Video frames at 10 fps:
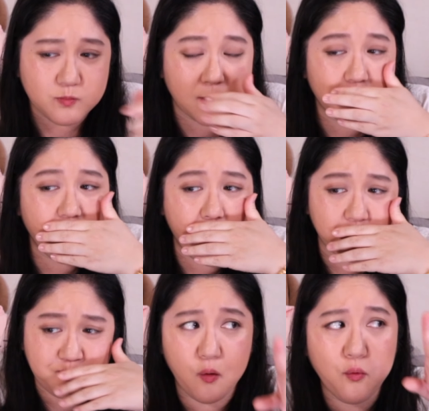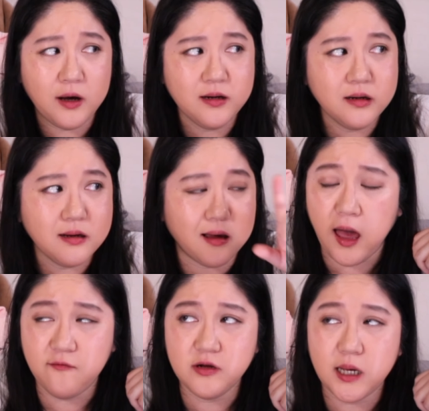But yeah, one
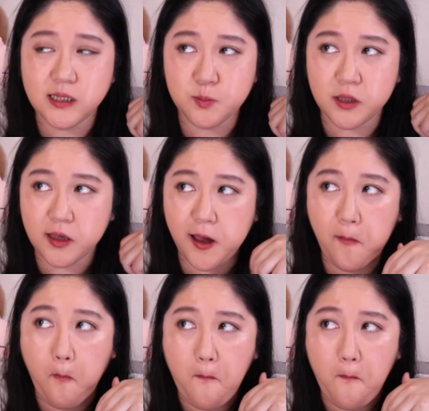advertisement guy,